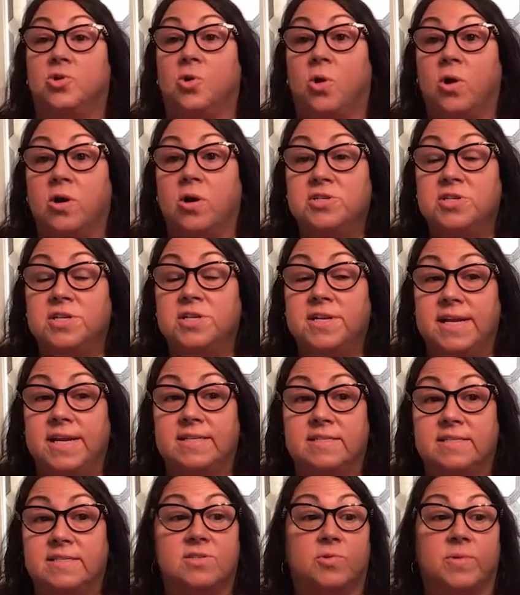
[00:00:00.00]
Georgia
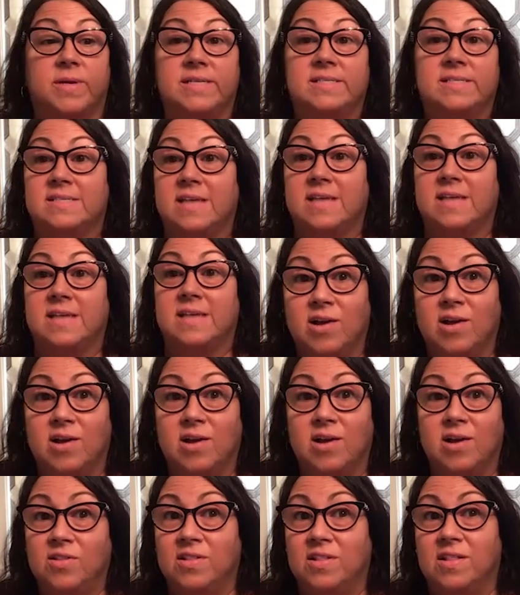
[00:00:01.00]
needs to
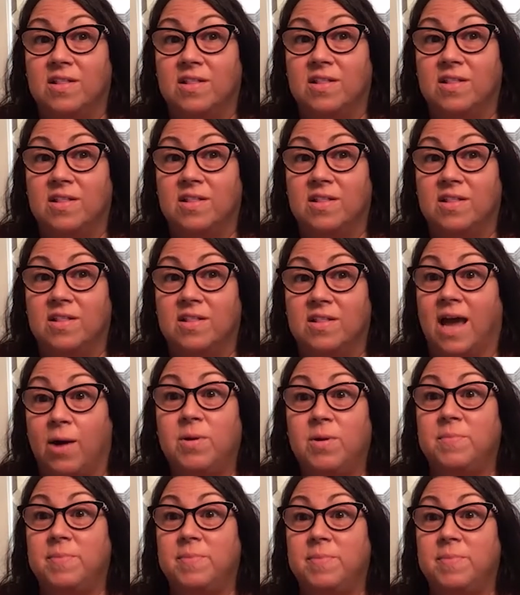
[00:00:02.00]
recycle.
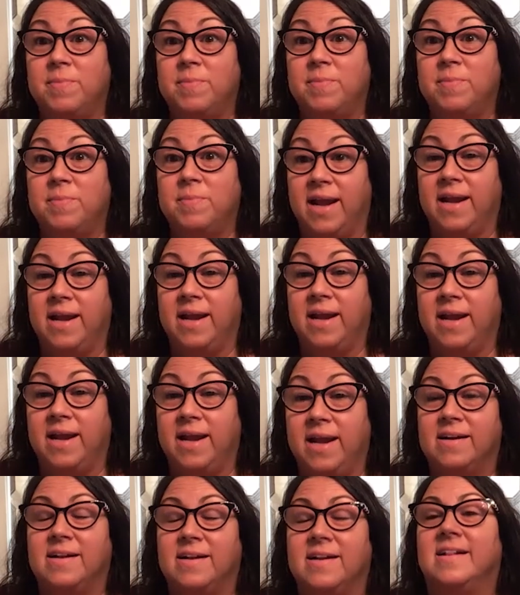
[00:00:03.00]
That would be great.
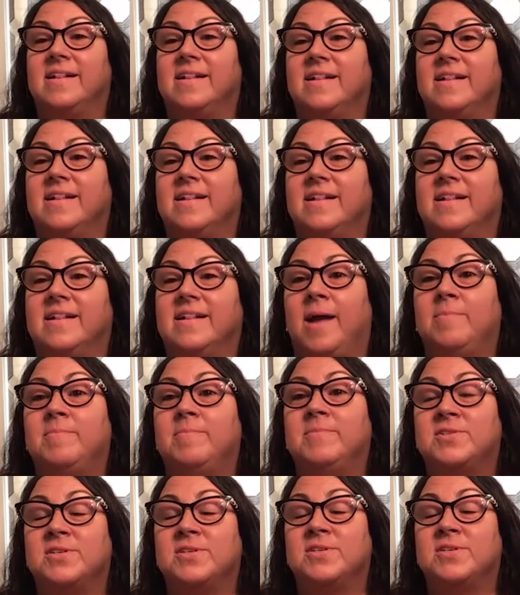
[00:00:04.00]

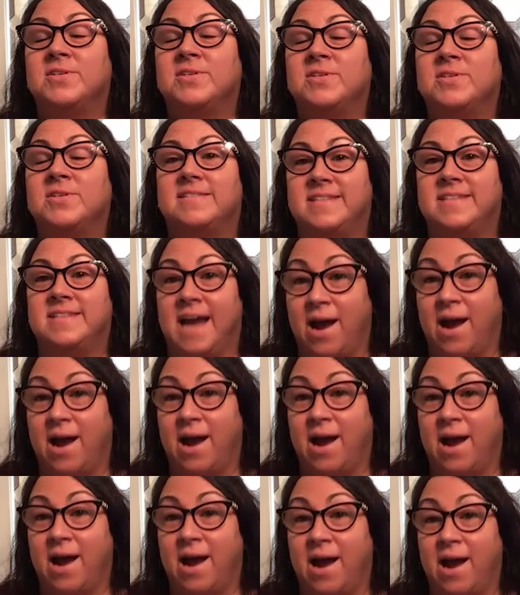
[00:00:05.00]
I'm just
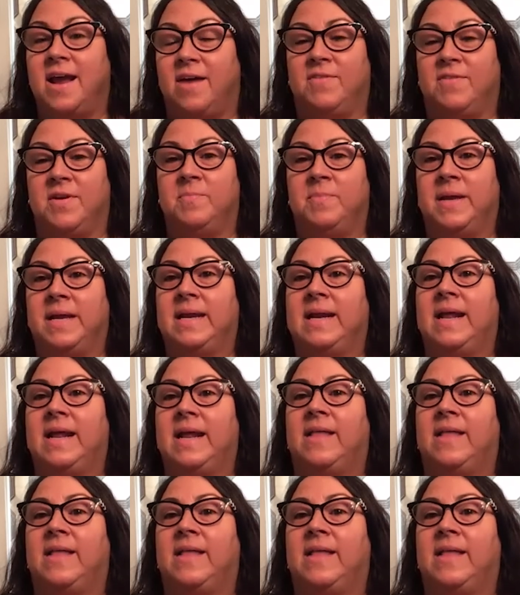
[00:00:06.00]
astounded, having been
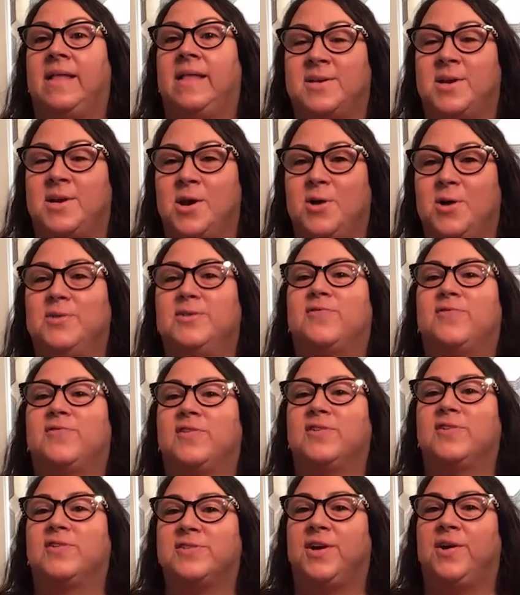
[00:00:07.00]
on the West Coast
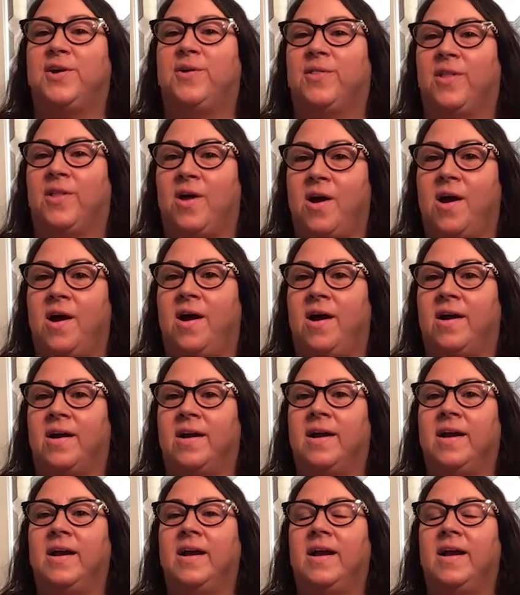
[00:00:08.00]
for so
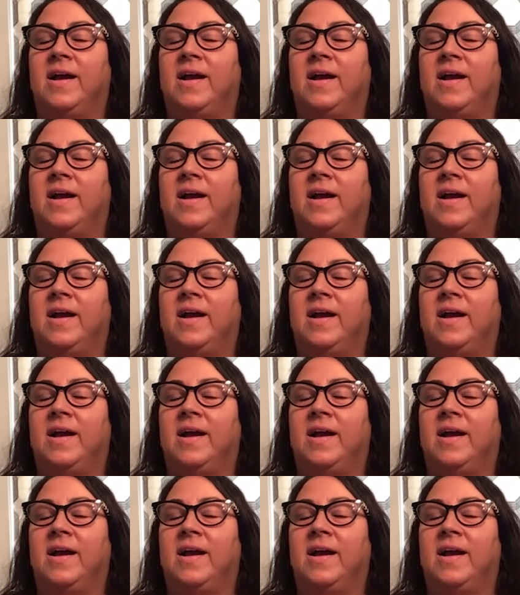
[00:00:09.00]
long,